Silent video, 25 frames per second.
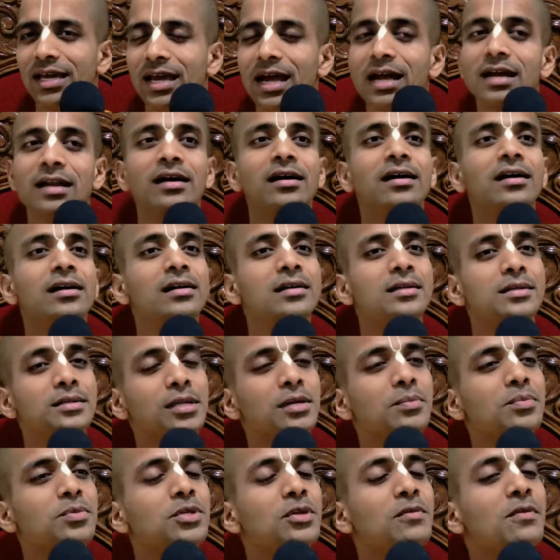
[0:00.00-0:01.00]
And her
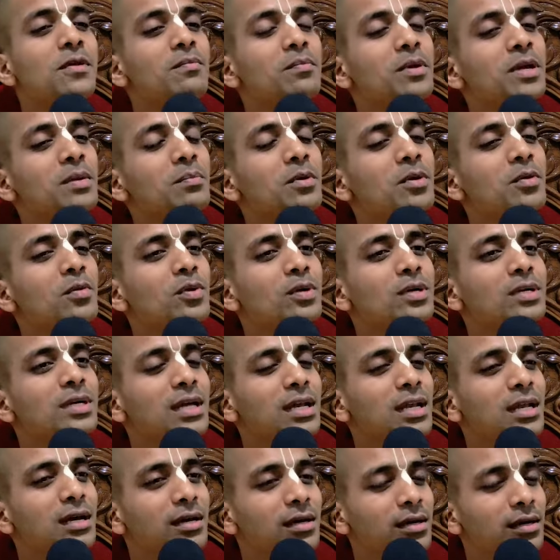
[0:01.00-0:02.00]
description, when people would
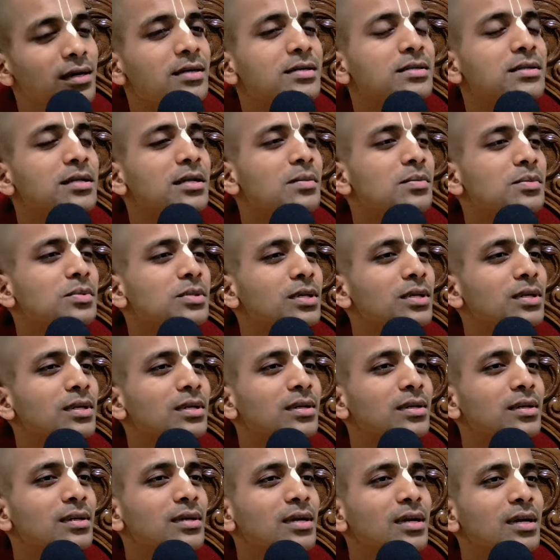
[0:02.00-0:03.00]
tell her description,
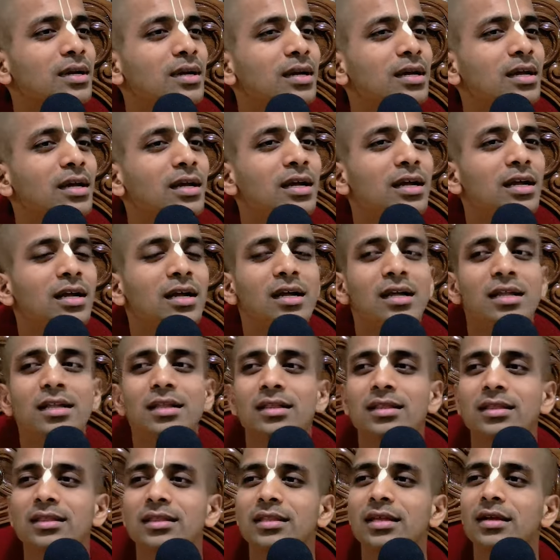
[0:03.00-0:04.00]

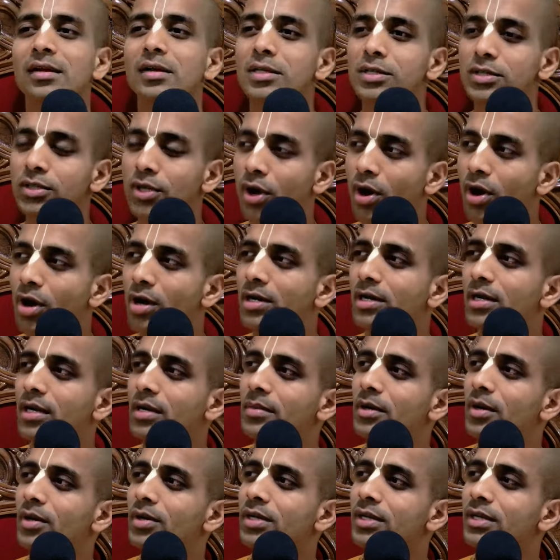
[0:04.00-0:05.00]
they'll talk
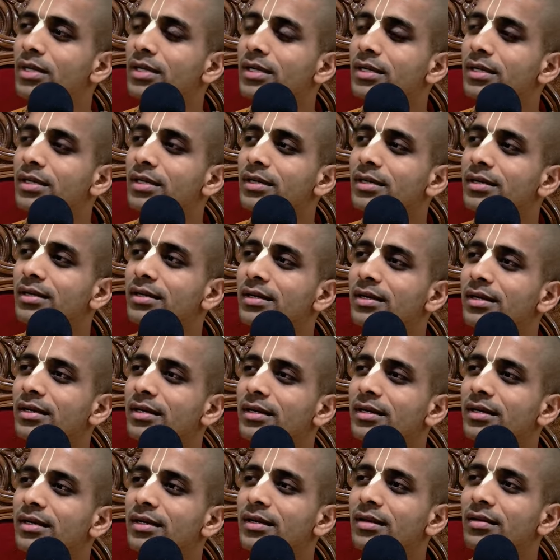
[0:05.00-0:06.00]
about her
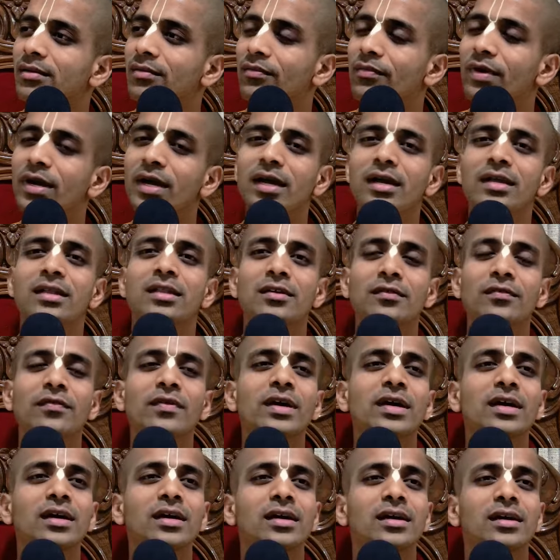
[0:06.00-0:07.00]
the
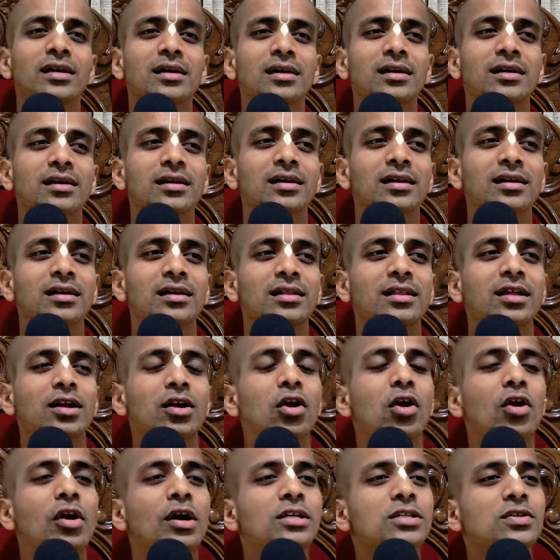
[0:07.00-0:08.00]
way the
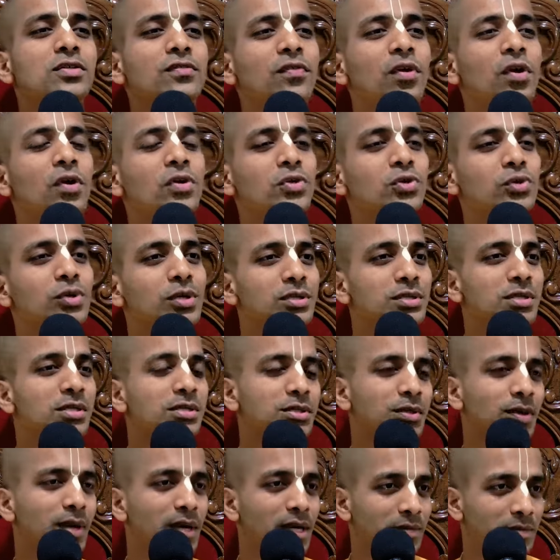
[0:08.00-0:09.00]
goddess of fortune is
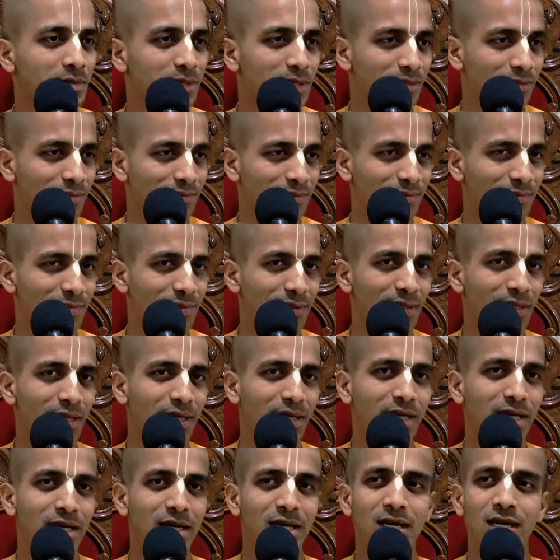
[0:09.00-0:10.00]
described.
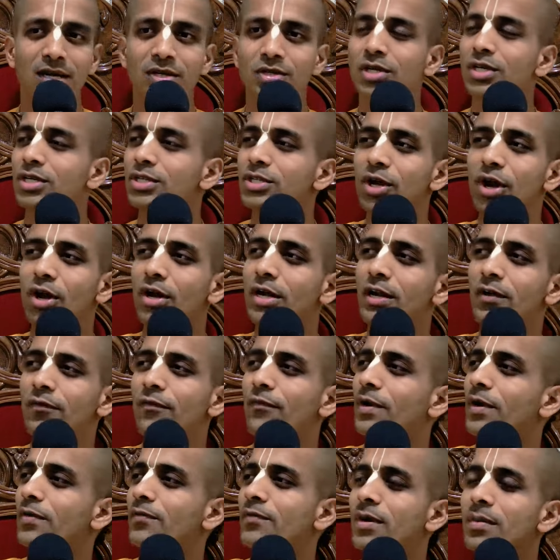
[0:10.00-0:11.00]
She is not
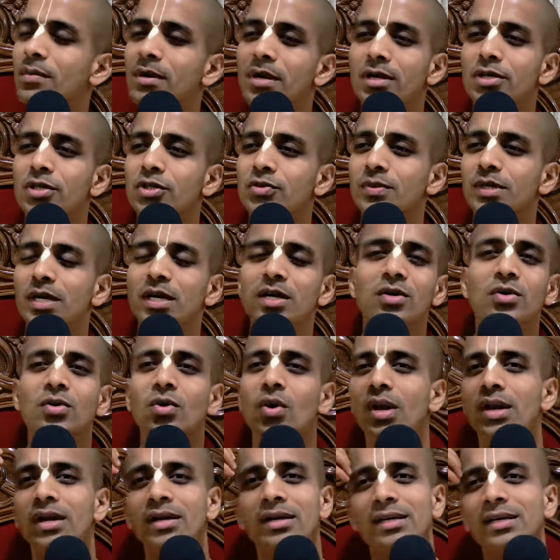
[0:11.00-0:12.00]
different from Lakshmi. Her
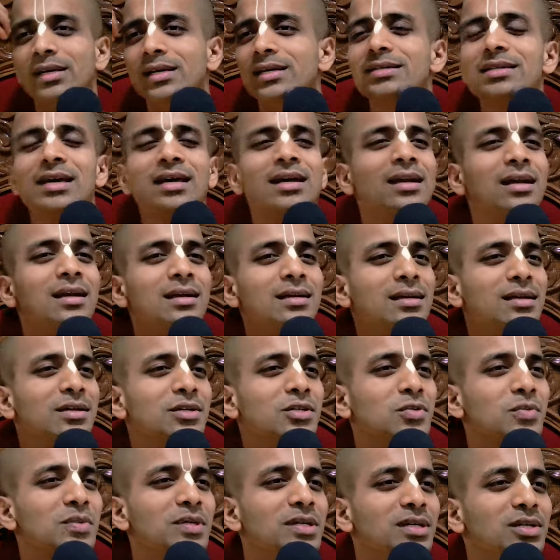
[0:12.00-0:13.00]
qualities are like
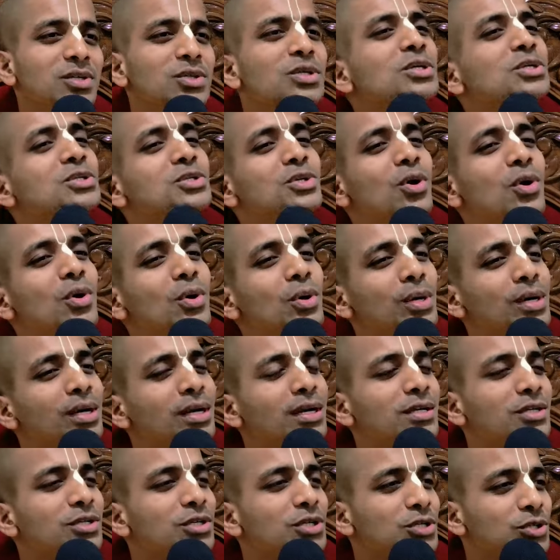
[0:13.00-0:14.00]
Lakshmi. She is so
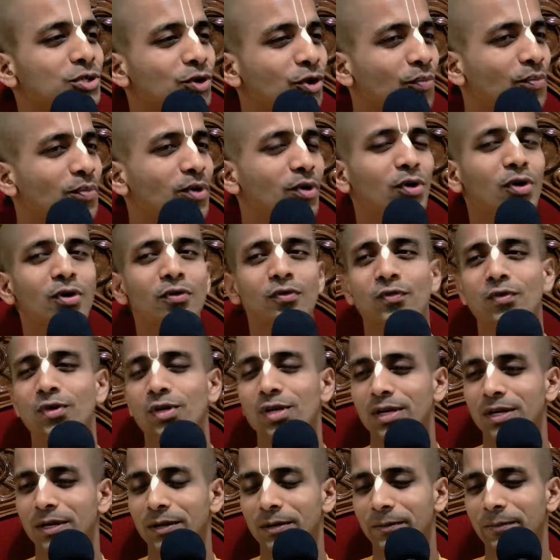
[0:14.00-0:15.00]
great. She is so
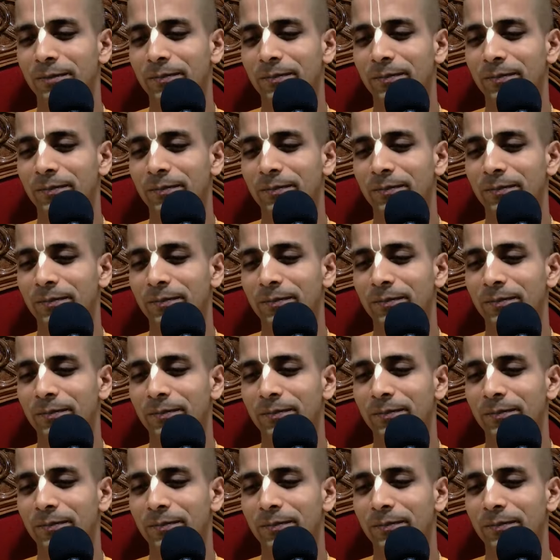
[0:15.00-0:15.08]
beautiful.